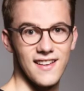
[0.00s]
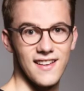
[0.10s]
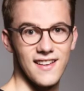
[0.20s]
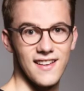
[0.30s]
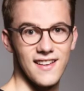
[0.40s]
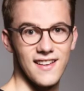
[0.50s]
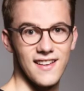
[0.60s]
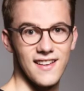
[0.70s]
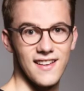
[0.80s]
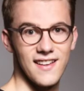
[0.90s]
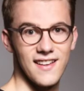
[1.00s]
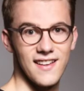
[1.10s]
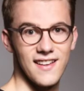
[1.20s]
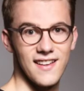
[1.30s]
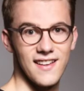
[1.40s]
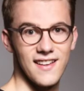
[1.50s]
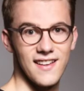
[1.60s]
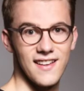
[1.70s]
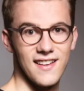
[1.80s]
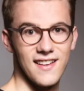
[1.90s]

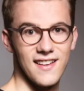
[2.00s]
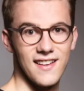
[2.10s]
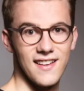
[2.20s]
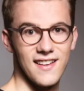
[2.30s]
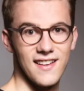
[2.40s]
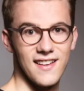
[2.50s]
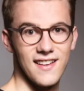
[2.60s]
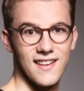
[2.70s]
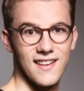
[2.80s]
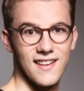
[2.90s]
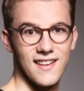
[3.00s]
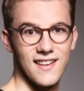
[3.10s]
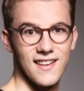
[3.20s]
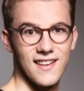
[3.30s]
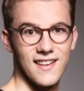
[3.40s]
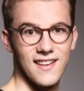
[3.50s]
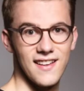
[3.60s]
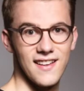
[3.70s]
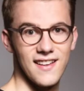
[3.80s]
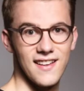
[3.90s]

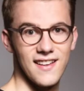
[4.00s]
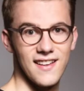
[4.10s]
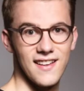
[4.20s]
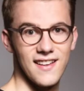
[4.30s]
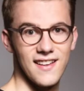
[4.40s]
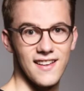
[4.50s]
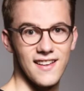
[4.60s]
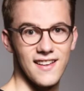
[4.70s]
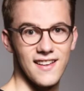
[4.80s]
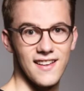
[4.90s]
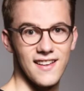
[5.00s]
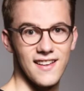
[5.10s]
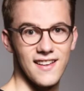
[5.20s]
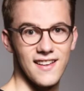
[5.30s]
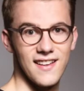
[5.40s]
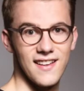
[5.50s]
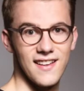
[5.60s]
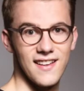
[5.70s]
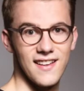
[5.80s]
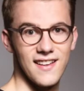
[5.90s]

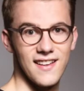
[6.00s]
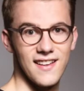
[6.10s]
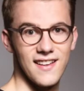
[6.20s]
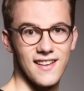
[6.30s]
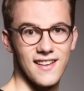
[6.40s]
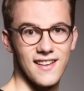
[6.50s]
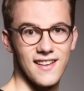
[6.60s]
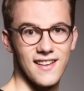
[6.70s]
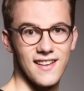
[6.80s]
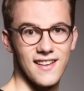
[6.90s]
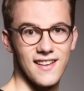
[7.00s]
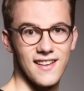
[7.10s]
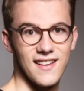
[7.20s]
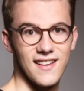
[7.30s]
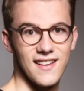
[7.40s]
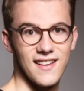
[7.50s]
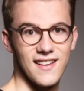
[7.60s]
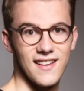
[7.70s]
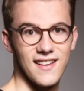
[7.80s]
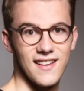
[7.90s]
[no speech]